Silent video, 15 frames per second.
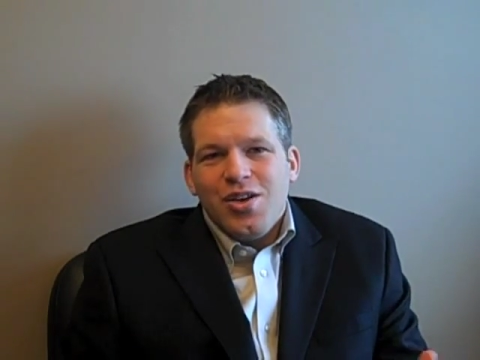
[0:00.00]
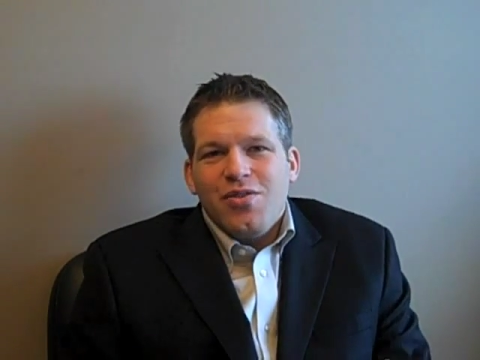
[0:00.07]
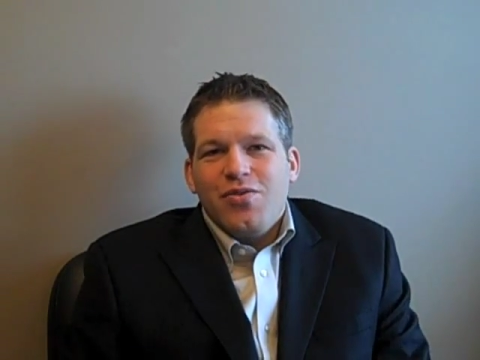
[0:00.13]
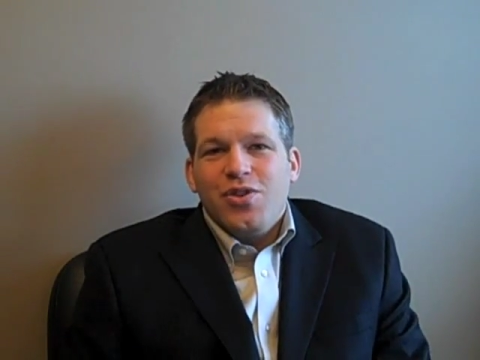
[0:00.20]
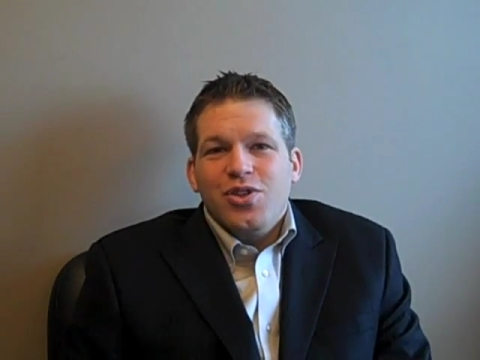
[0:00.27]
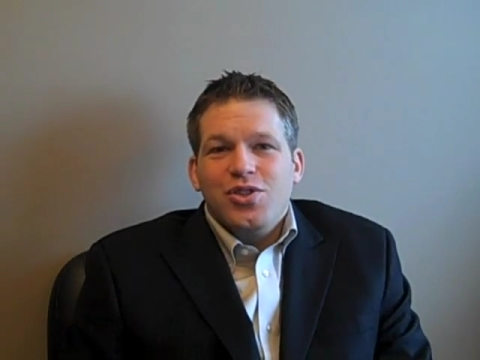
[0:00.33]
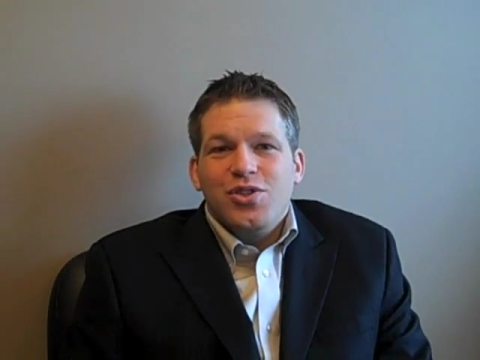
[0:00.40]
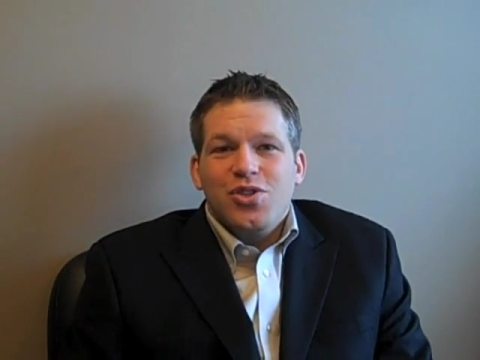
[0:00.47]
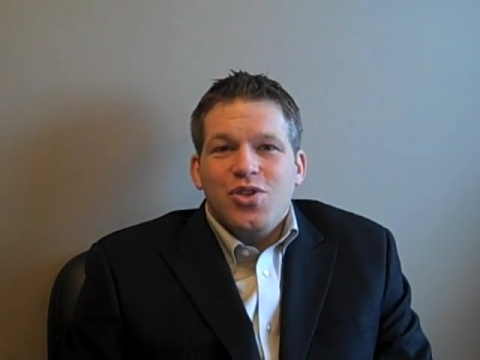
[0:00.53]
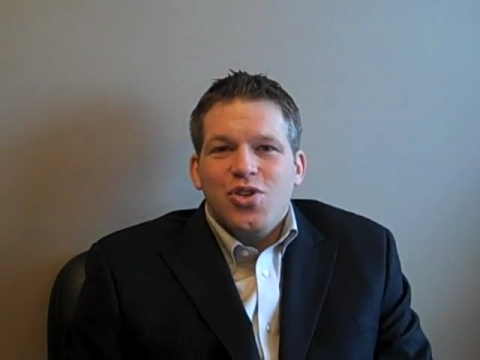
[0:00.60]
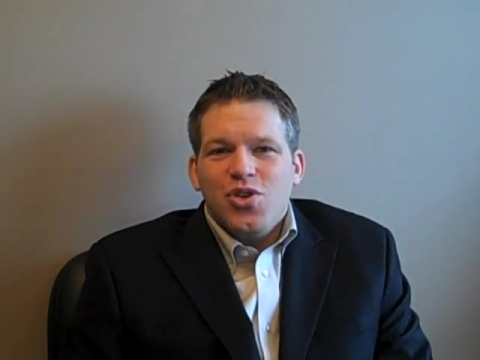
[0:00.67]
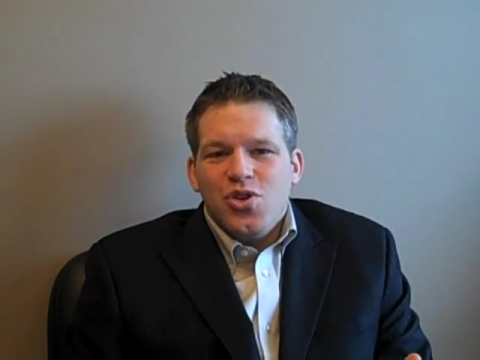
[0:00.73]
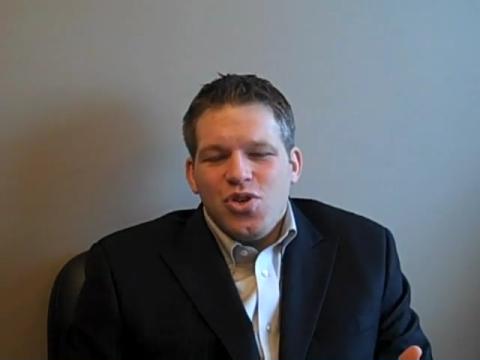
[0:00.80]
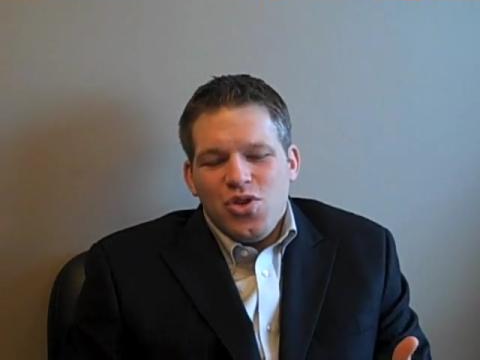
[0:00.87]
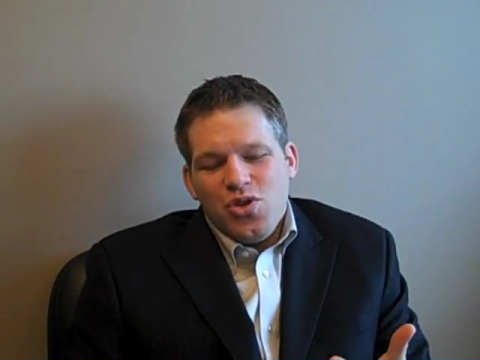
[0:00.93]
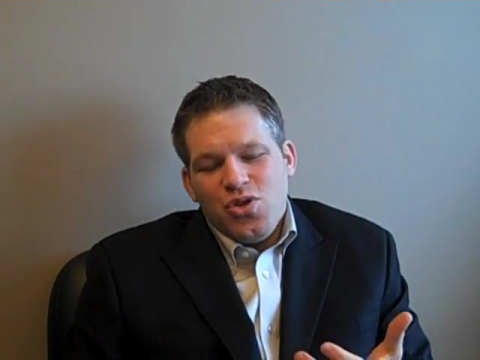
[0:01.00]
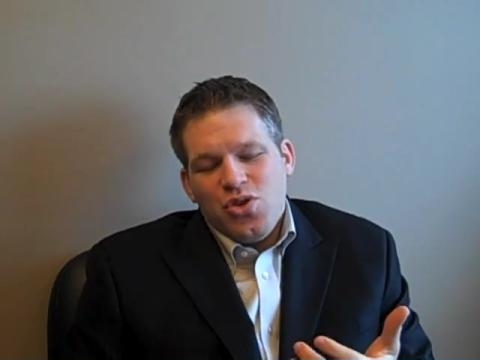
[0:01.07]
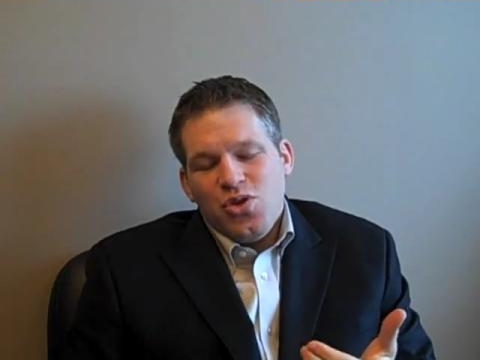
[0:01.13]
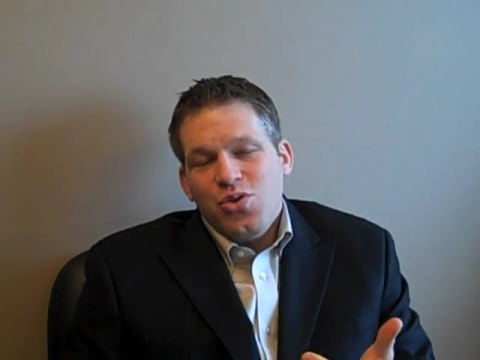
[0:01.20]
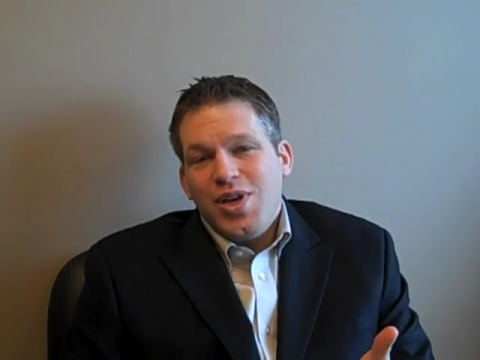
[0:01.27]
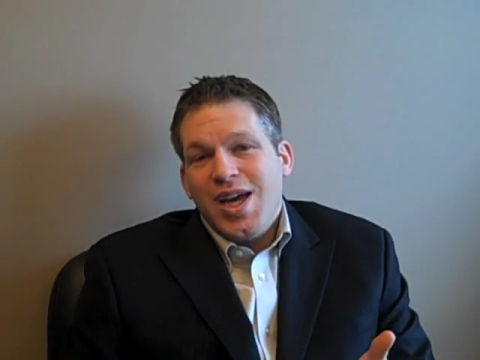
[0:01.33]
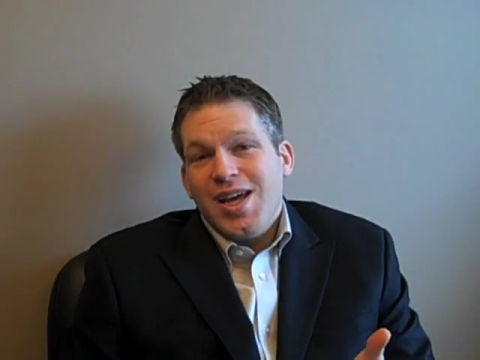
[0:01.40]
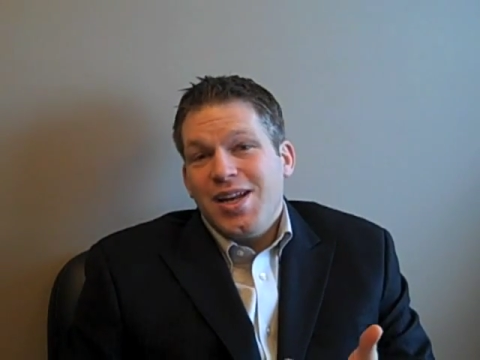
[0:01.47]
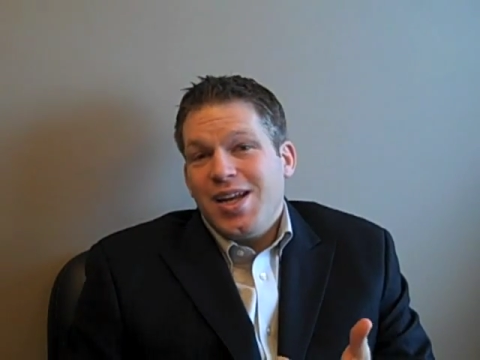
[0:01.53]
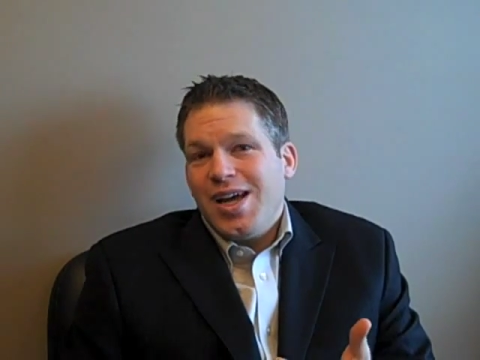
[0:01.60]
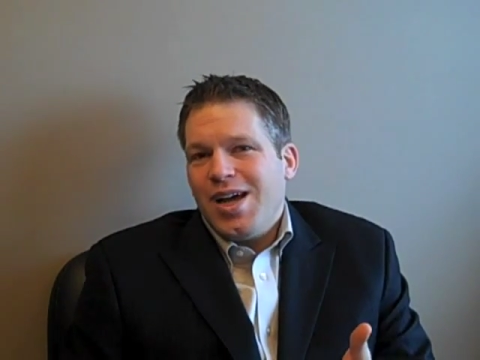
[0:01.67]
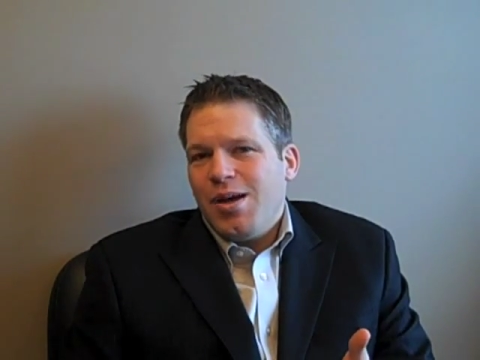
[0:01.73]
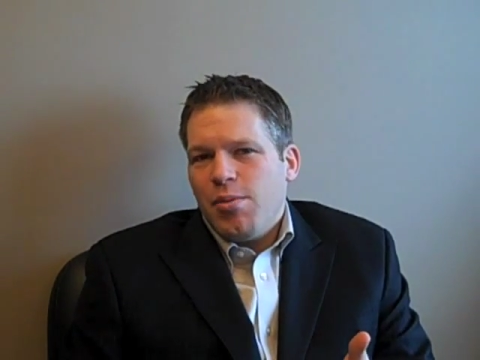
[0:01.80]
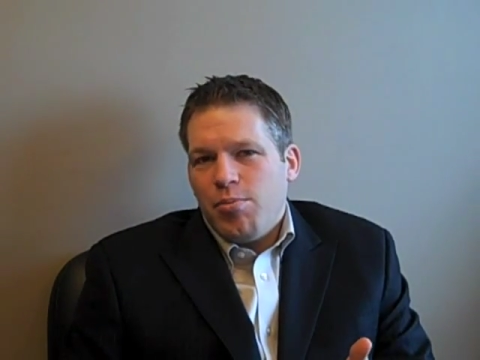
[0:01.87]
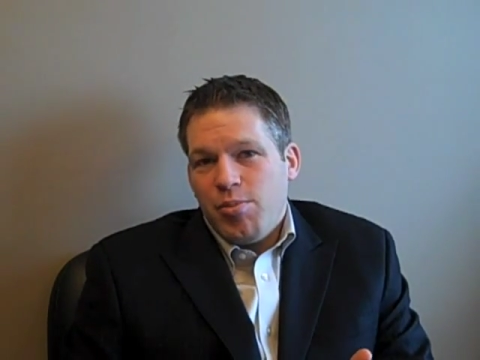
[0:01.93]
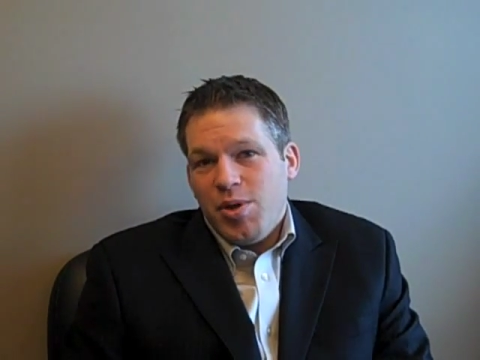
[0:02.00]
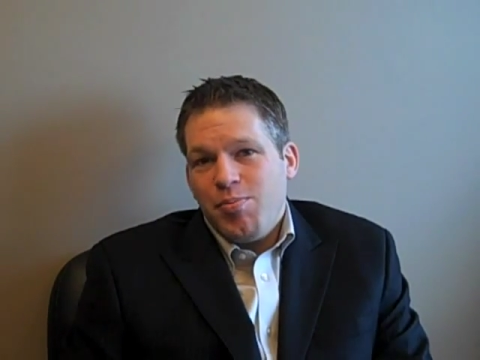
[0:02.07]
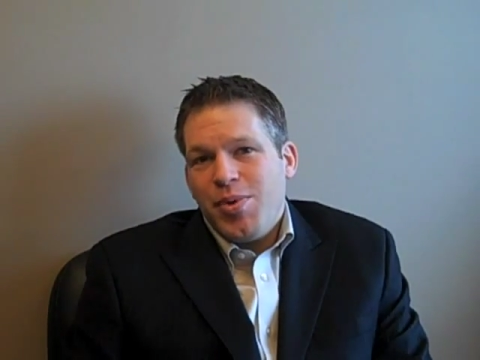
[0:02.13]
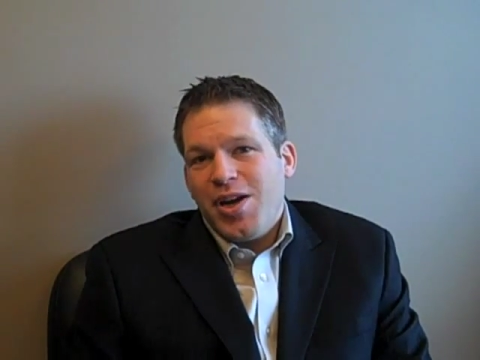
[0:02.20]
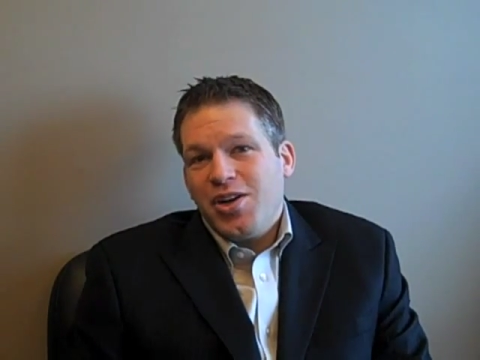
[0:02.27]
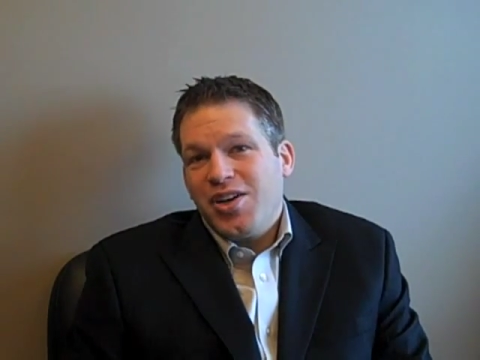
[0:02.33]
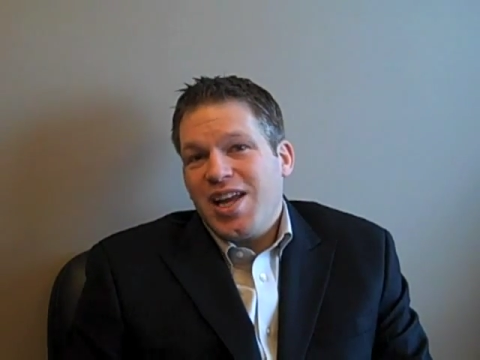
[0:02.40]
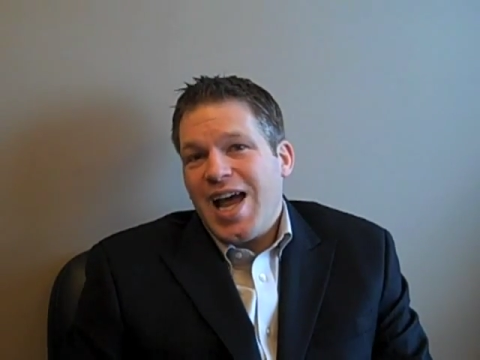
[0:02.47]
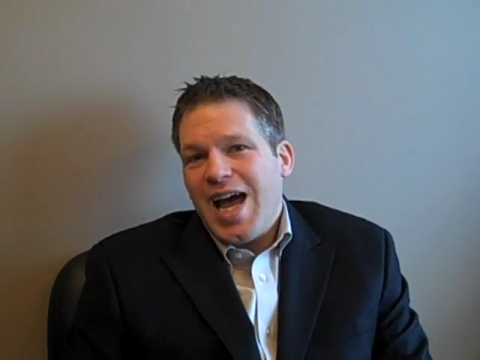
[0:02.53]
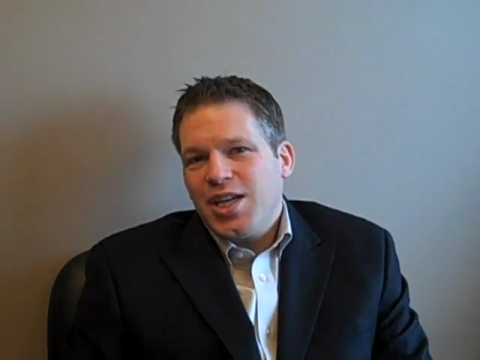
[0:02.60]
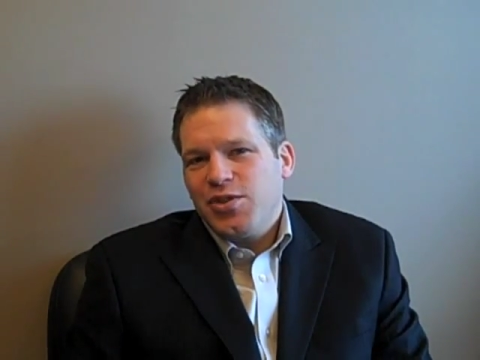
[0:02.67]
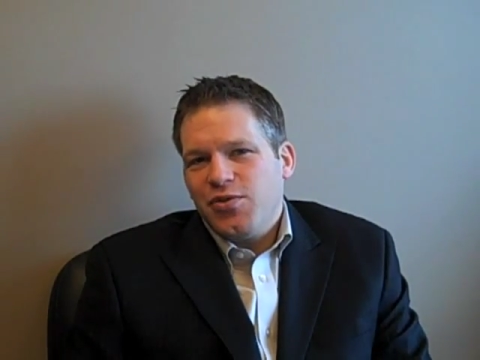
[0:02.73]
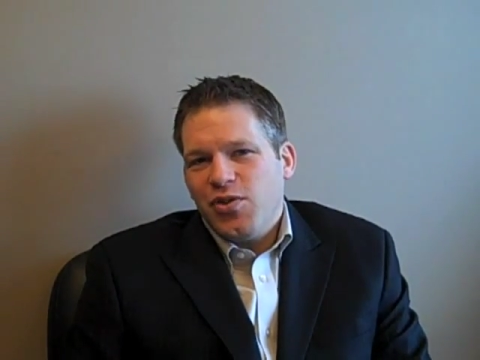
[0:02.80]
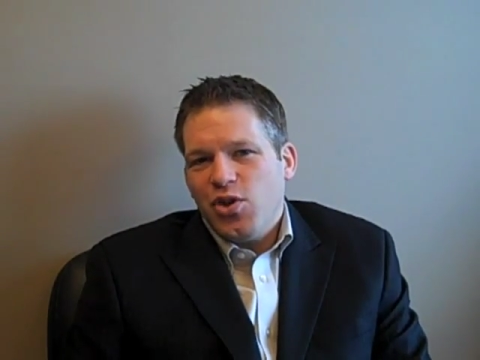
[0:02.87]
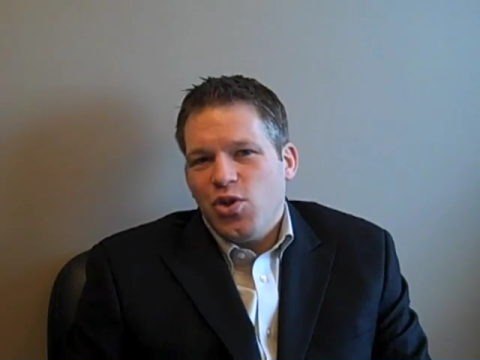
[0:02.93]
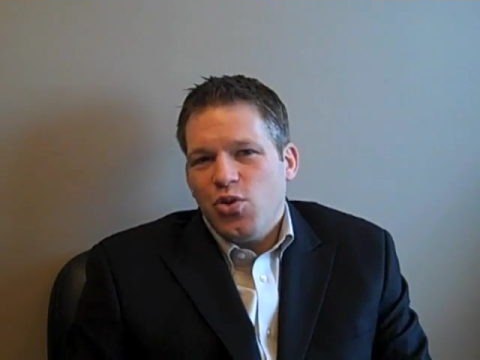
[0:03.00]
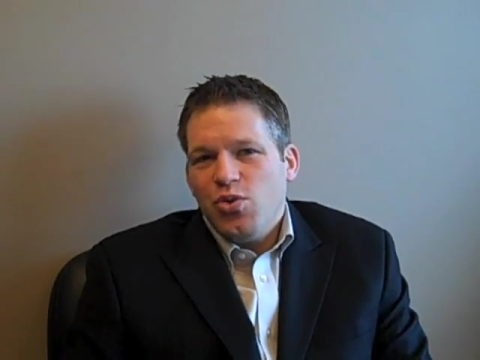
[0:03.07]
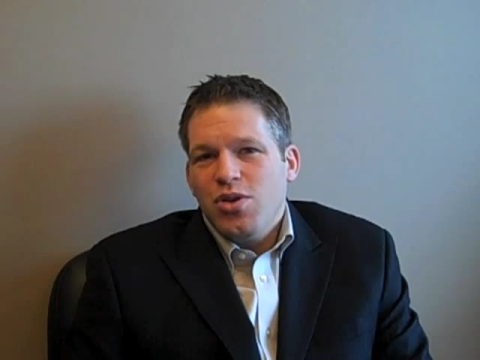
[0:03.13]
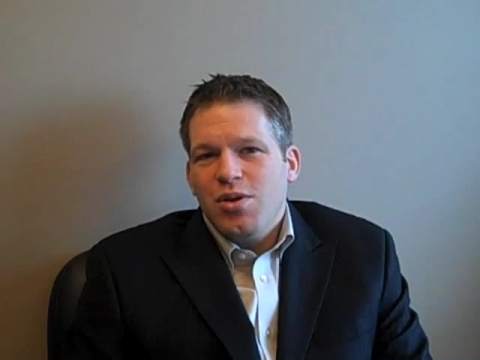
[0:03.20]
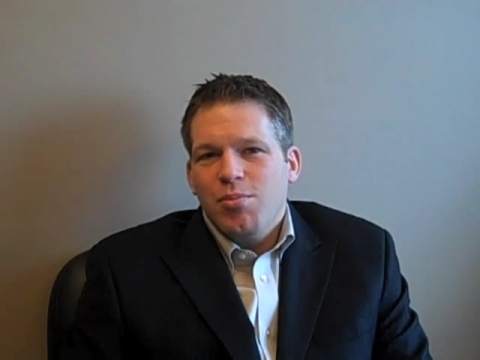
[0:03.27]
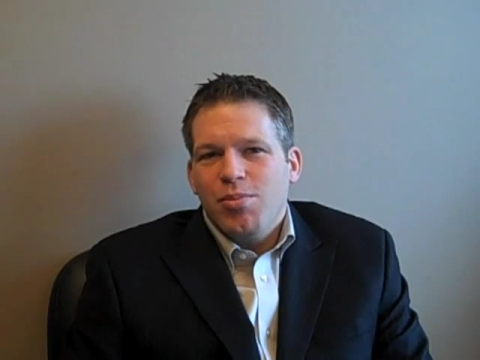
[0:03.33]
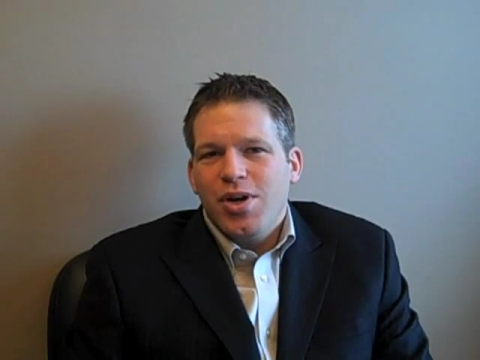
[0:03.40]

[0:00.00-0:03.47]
First, you get a bit better cash flow,